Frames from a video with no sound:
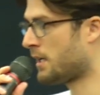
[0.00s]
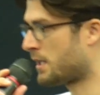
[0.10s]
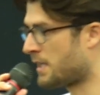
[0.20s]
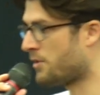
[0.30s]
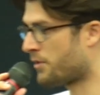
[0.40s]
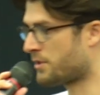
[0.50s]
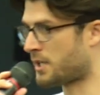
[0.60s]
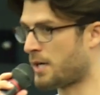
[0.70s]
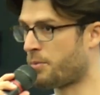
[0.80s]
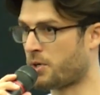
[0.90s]
Because I know there's a
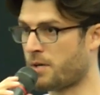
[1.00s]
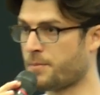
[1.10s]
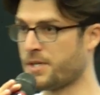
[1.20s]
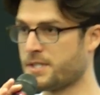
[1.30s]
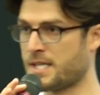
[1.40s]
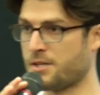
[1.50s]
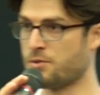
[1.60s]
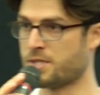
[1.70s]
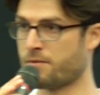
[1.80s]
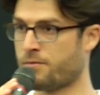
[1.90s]
couple companies that
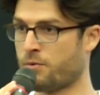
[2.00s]
use it